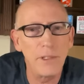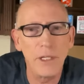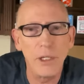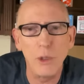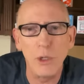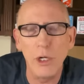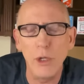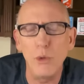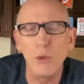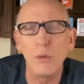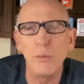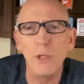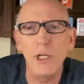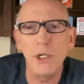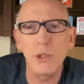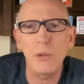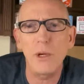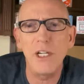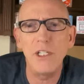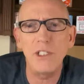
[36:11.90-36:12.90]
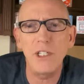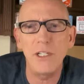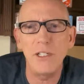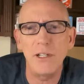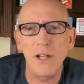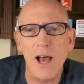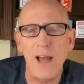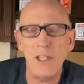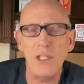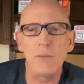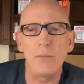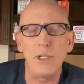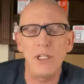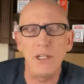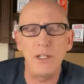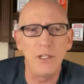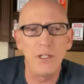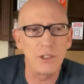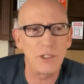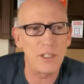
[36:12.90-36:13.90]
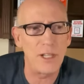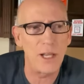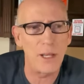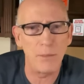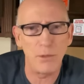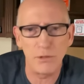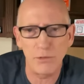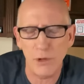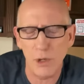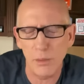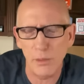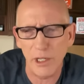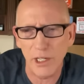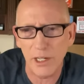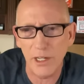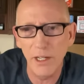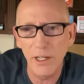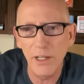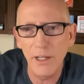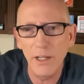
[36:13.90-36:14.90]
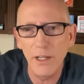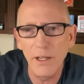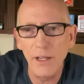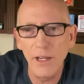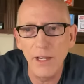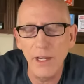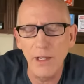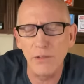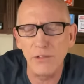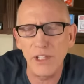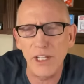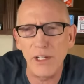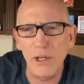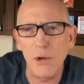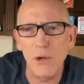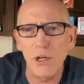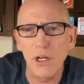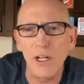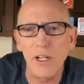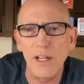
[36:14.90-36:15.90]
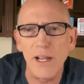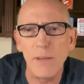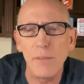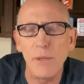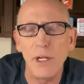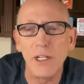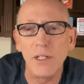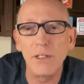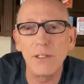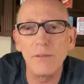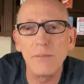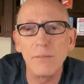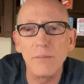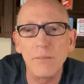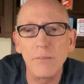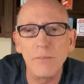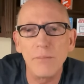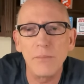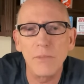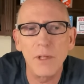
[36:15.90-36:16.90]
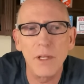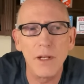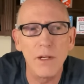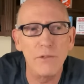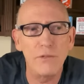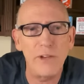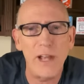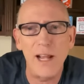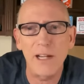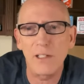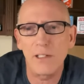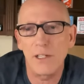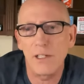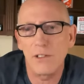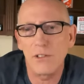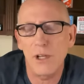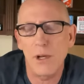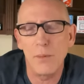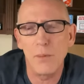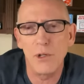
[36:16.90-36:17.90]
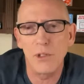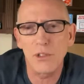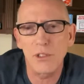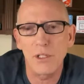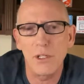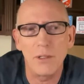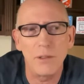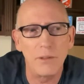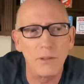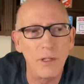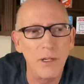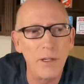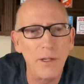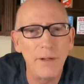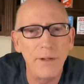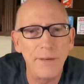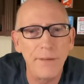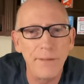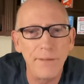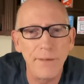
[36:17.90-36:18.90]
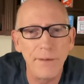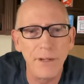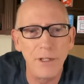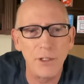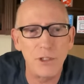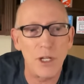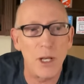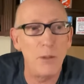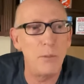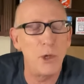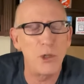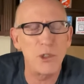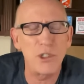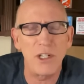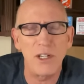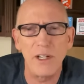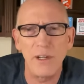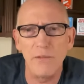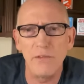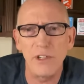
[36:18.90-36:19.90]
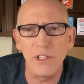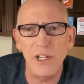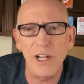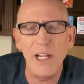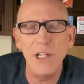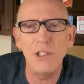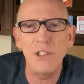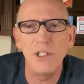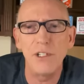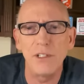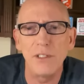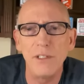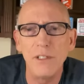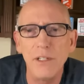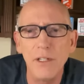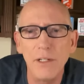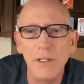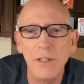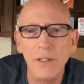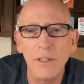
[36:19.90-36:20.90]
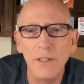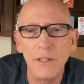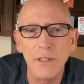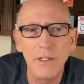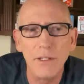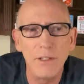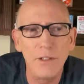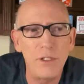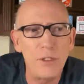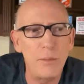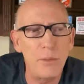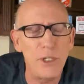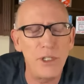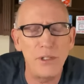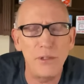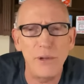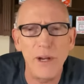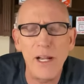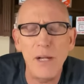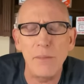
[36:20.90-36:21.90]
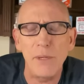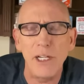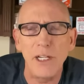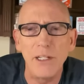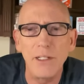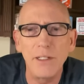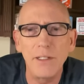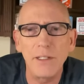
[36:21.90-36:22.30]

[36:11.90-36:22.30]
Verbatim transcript: It would be crazy not to be Islamophobic if they don't condemn it. In fact, it's almost an invitation to be their enemy,